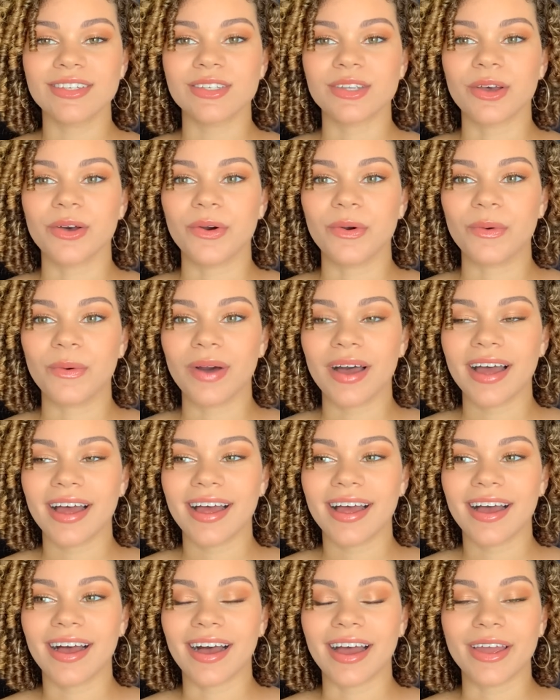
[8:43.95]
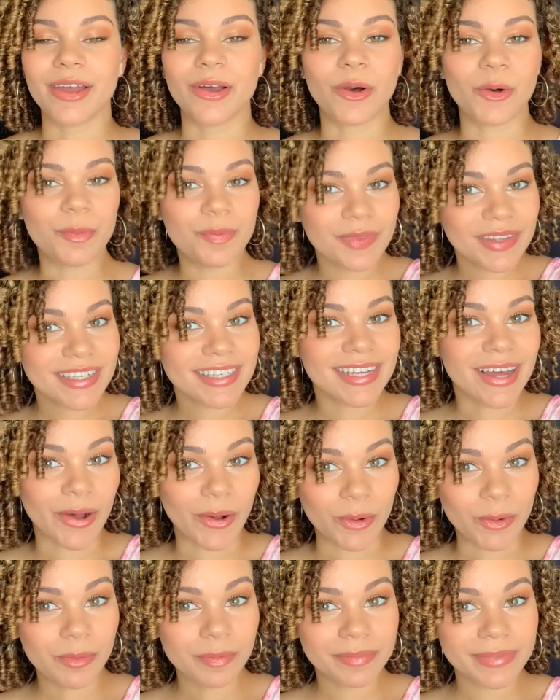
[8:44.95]
So I hope this
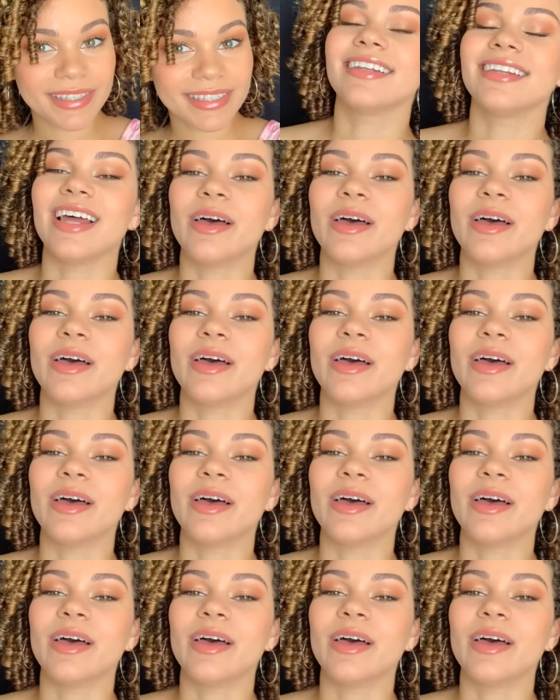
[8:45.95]
helps.